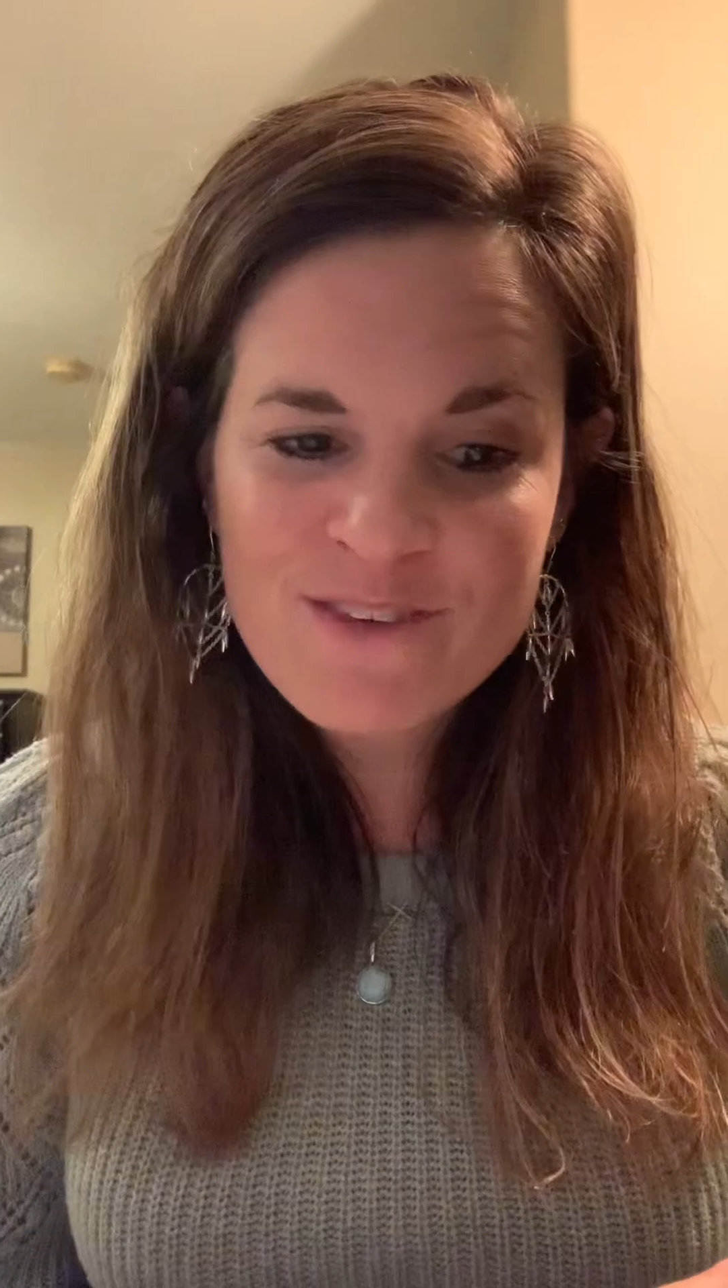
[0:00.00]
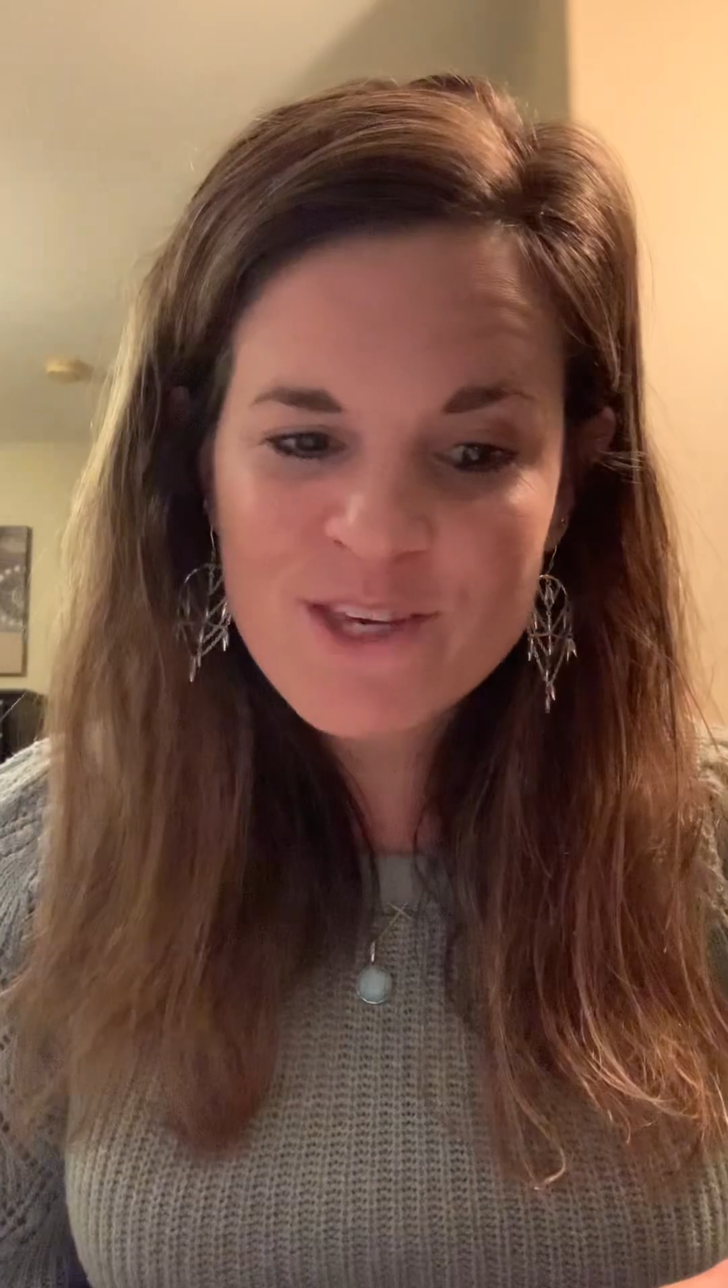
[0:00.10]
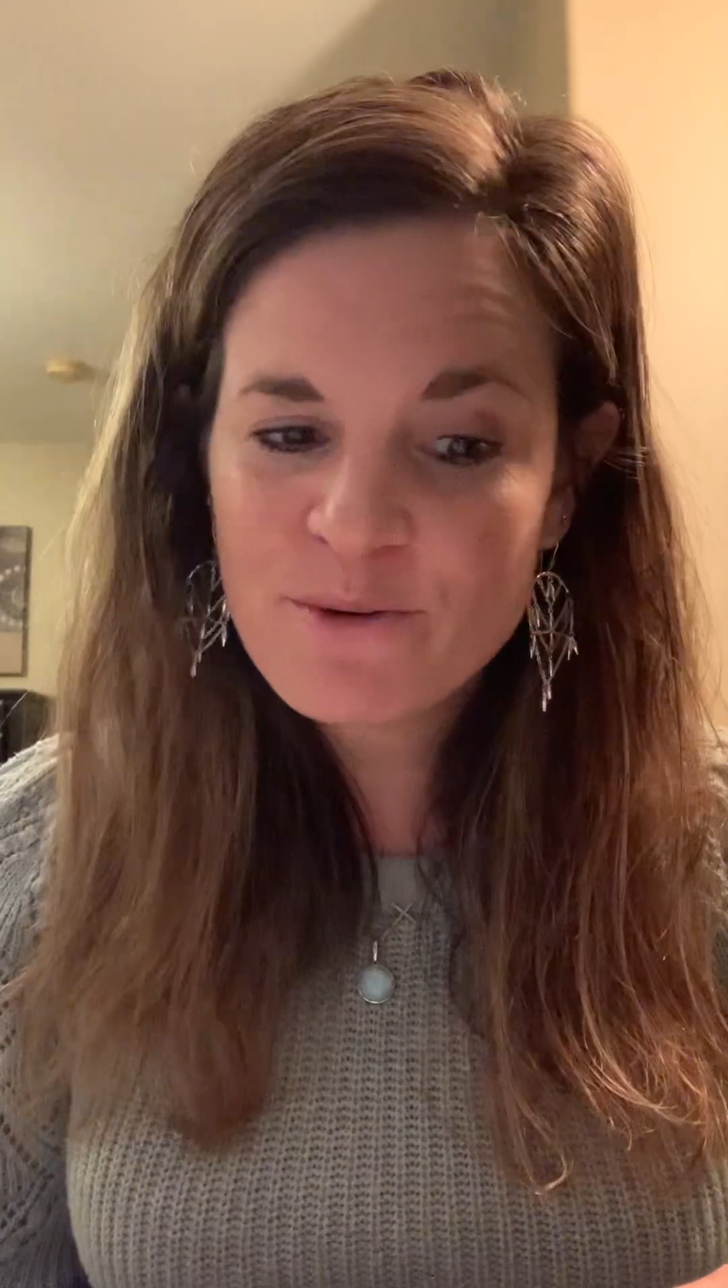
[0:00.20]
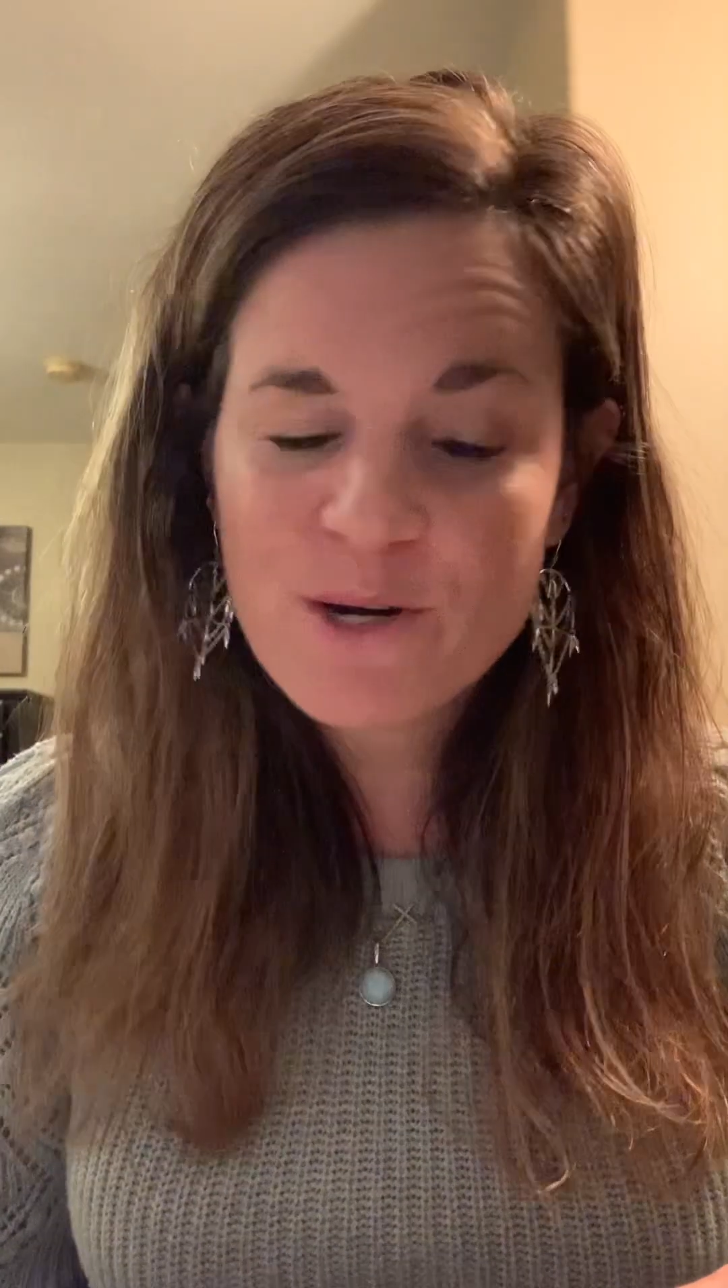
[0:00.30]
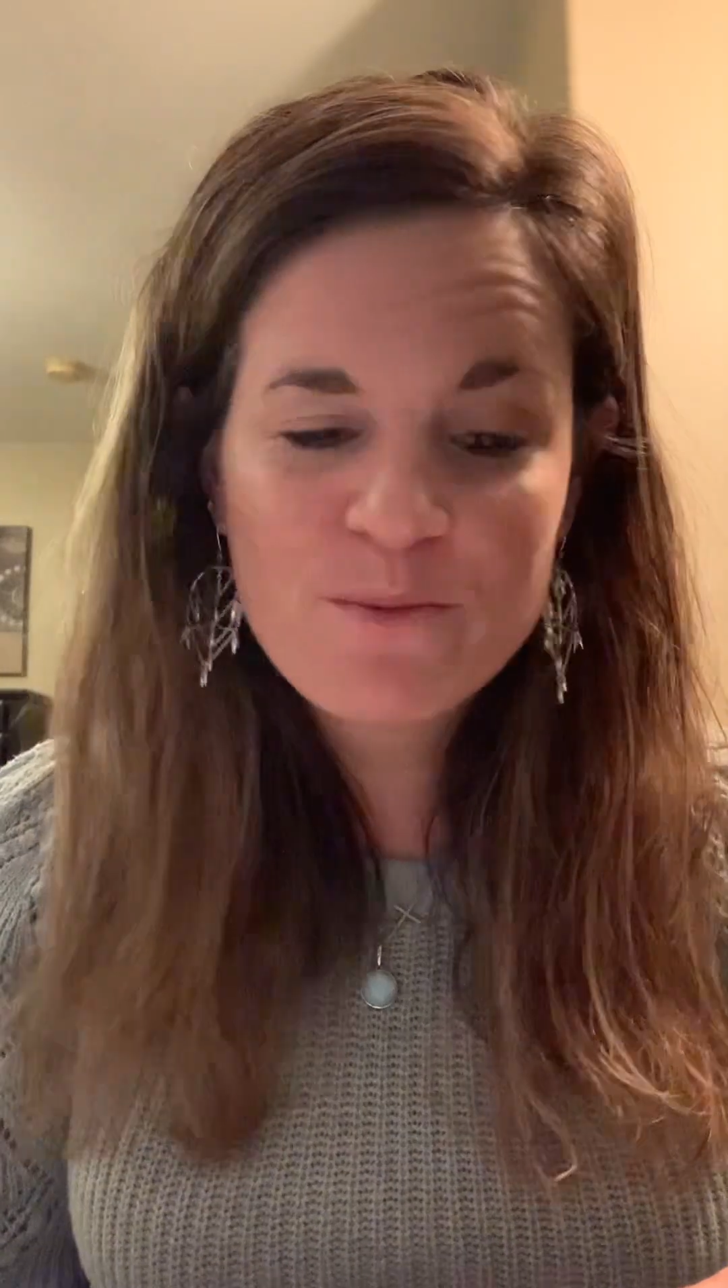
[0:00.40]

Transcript: you were